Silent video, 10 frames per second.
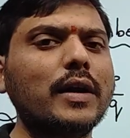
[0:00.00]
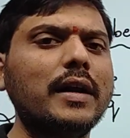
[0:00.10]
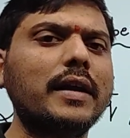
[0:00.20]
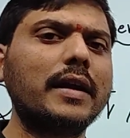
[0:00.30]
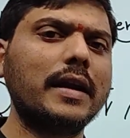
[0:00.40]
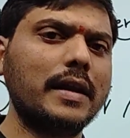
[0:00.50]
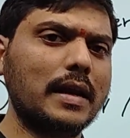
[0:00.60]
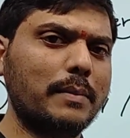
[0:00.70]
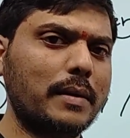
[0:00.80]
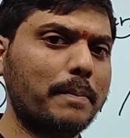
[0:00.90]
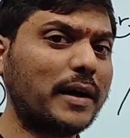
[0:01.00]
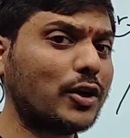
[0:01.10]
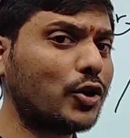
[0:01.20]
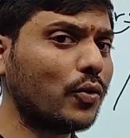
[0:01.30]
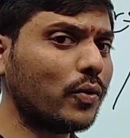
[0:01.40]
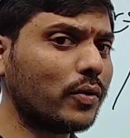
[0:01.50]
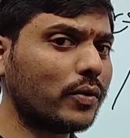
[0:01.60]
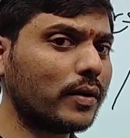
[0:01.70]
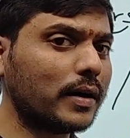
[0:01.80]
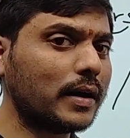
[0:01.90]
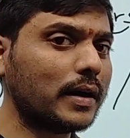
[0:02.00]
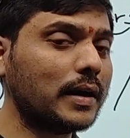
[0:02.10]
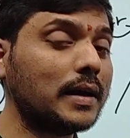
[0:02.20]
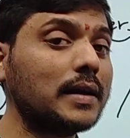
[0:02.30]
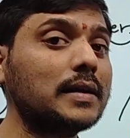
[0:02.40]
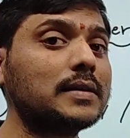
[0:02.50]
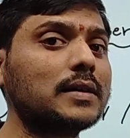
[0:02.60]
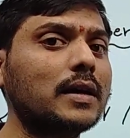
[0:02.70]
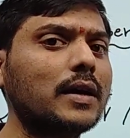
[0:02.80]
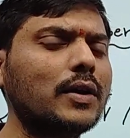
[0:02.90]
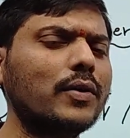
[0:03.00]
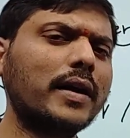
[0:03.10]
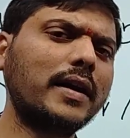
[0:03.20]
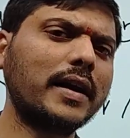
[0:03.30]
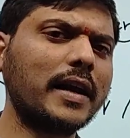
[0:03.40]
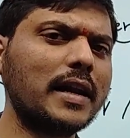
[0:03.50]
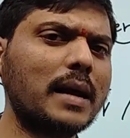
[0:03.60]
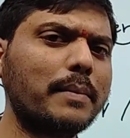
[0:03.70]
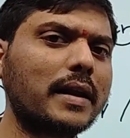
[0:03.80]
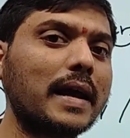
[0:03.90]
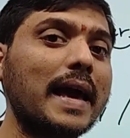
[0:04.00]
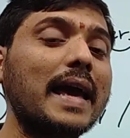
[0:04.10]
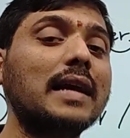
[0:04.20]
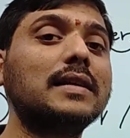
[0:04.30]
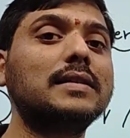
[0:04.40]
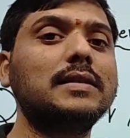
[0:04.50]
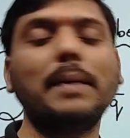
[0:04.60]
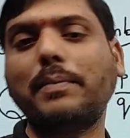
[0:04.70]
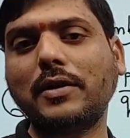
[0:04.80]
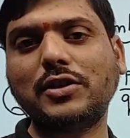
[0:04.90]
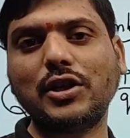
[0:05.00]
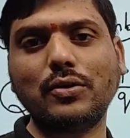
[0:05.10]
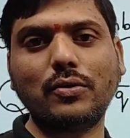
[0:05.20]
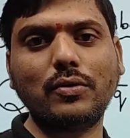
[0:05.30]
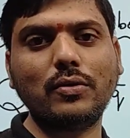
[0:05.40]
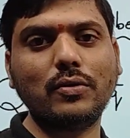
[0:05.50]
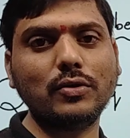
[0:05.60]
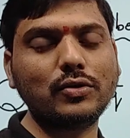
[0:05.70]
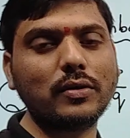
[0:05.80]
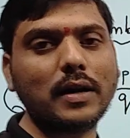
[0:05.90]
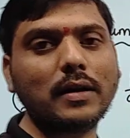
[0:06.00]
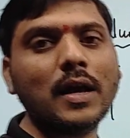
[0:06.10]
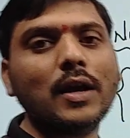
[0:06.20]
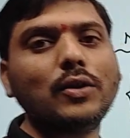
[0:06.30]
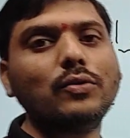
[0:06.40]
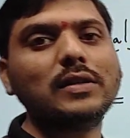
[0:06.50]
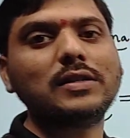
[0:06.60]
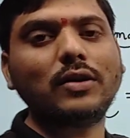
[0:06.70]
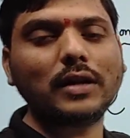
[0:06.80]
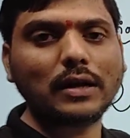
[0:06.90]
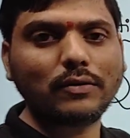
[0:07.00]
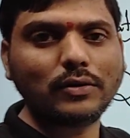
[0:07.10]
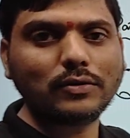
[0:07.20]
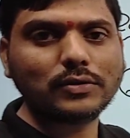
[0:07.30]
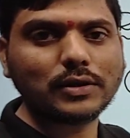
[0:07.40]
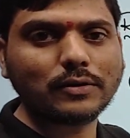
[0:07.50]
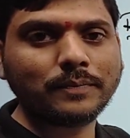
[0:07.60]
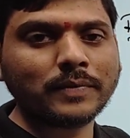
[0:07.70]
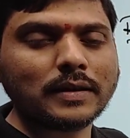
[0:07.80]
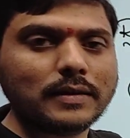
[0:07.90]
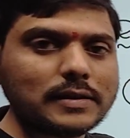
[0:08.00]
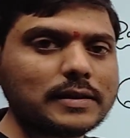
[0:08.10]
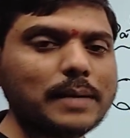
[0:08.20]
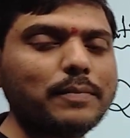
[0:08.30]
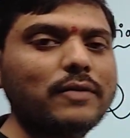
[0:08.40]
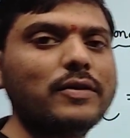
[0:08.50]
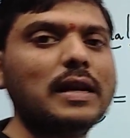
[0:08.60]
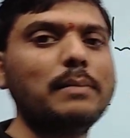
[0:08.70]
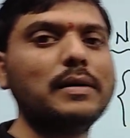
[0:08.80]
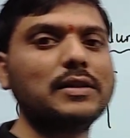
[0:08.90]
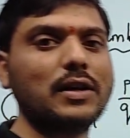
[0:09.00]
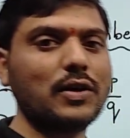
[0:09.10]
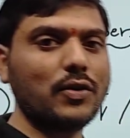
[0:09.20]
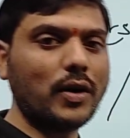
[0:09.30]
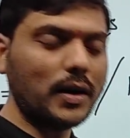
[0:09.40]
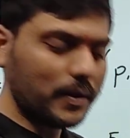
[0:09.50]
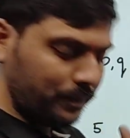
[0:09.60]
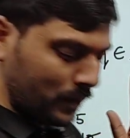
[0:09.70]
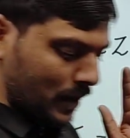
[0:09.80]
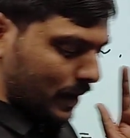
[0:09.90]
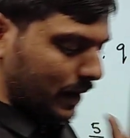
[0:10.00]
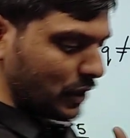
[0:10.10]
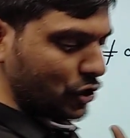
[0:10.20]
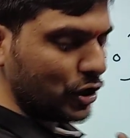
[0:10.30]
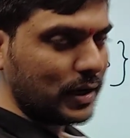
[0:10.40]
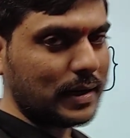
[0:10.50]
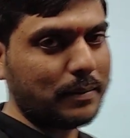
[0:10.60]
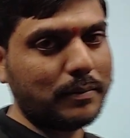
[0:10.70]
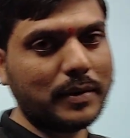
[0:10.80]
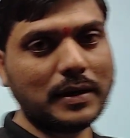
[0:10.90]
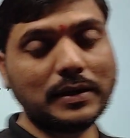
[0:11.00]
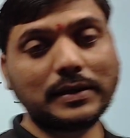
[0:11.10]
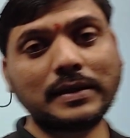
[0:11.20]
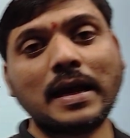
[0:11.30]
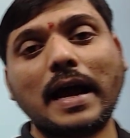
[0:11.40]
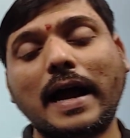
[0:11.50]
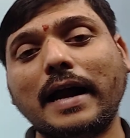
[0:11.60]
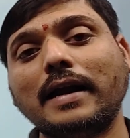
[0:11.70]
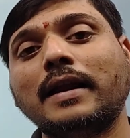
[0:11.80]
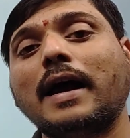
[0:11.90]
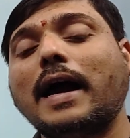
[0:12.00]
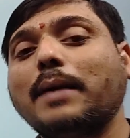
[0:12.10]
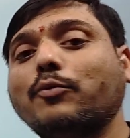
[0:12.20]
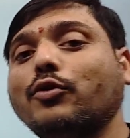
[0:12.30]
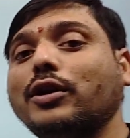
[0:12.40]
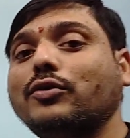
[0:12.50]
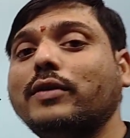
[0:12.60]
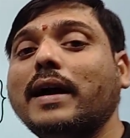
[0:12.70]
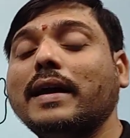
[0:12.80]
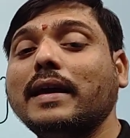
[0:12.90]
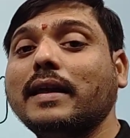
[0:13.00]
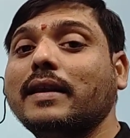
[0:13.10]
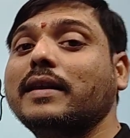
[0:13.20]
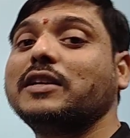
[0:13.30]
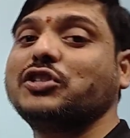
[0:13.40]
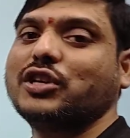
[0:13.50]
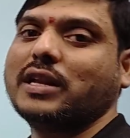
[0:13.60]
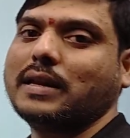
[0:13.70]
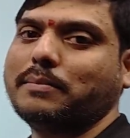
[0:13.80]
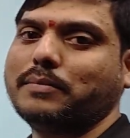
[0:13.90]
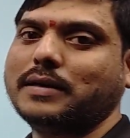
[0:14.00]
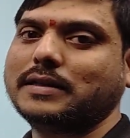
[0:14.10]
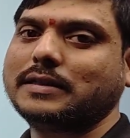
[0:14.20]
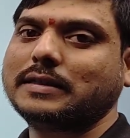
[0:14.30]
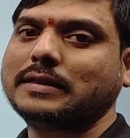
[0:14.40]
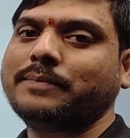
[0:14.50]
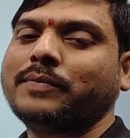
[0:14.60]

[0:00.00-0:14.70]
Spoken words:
you can take any number, but q is, you can take any number except 0, so that q is not equal to 0. This type of the numbers are called rational numbers. And I am going to the irrational numbers.